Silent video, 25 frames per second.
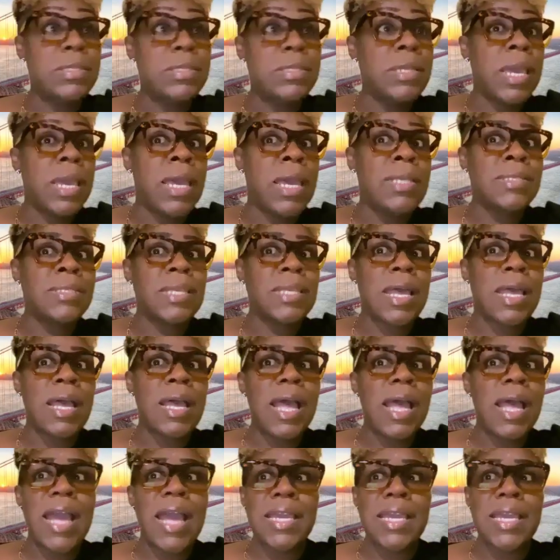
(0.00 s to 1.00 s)
There's
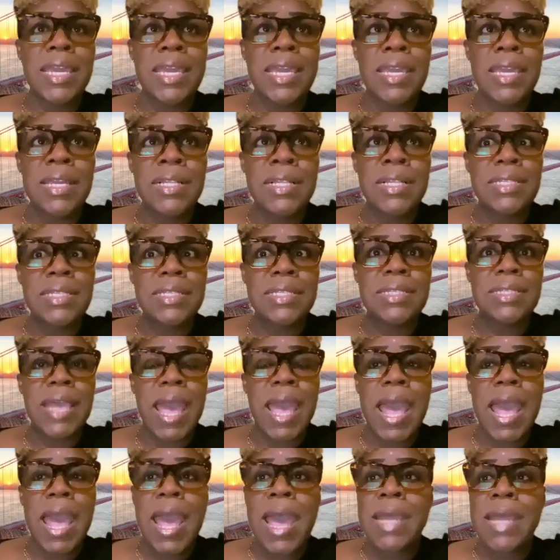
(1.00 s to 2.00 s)
Akil's
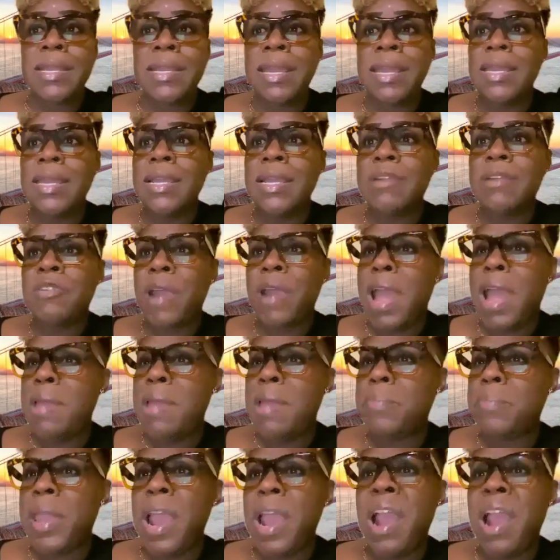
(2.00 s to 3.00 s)
dad,
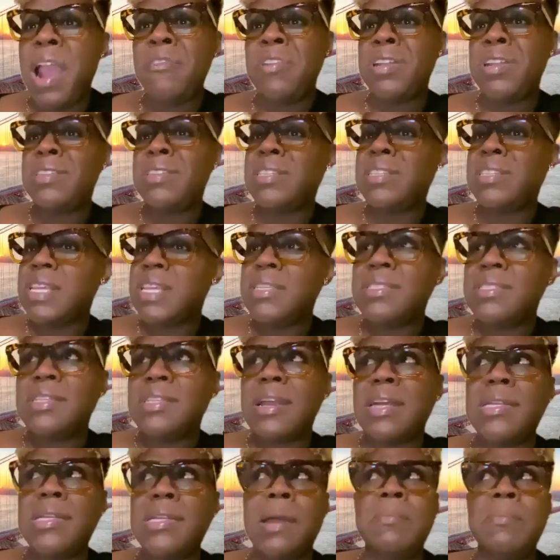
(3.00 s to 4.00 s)
grandparents,
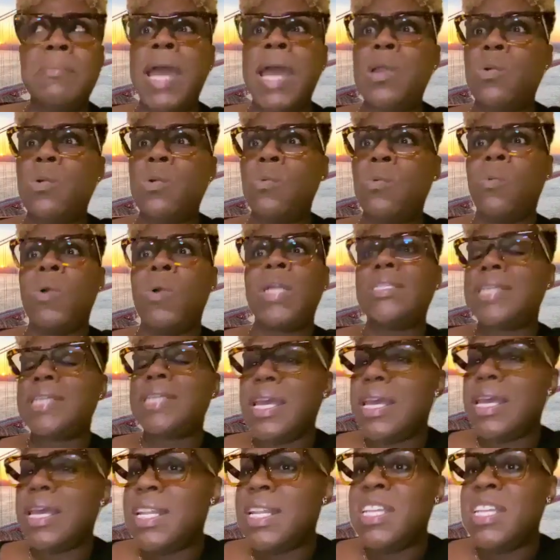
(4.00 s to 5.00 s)
sister. And I'm like, what
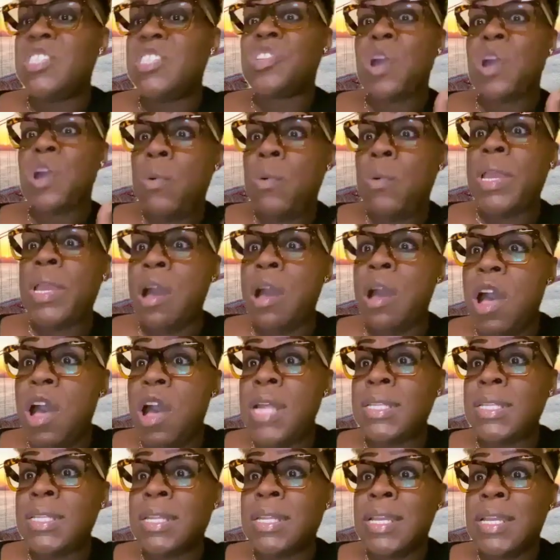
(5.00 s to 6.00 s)
the hell is going
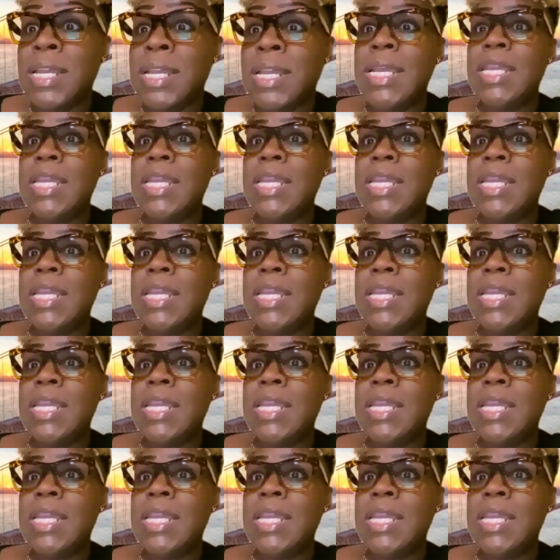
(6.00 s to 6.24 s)
on?